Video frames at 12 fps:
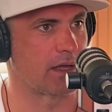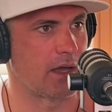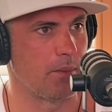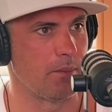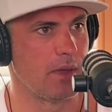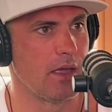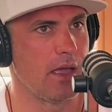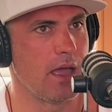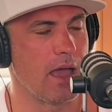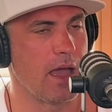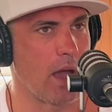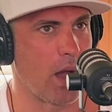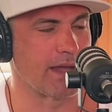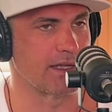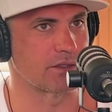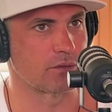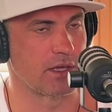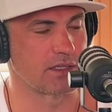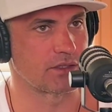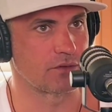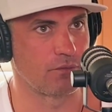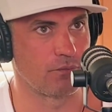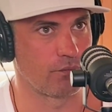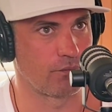come. I guess let's
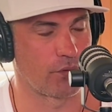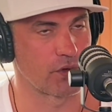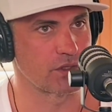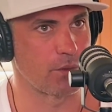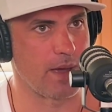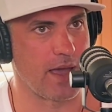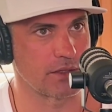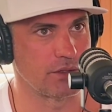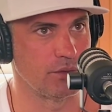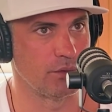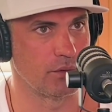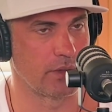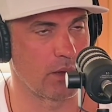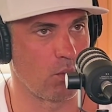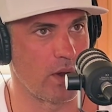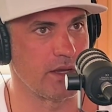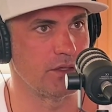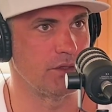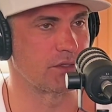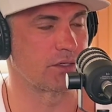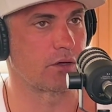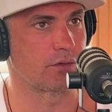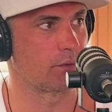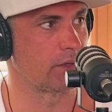first go back to when did you
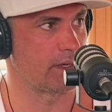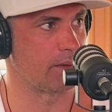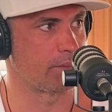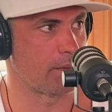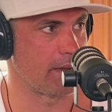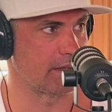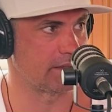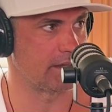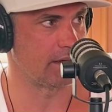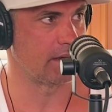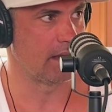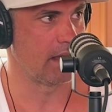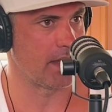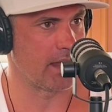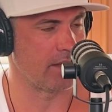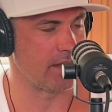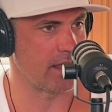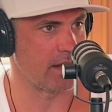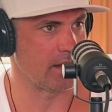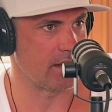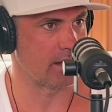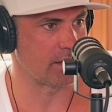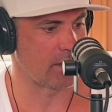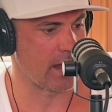start to really implement it? And then,
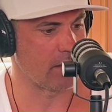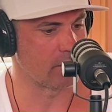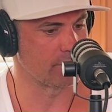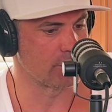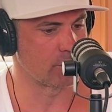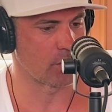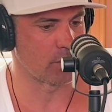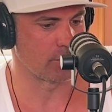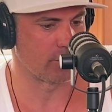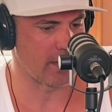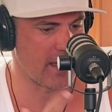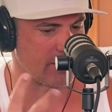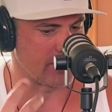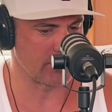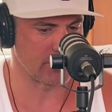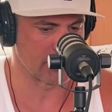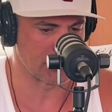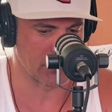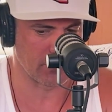how have you grown through that? And you can share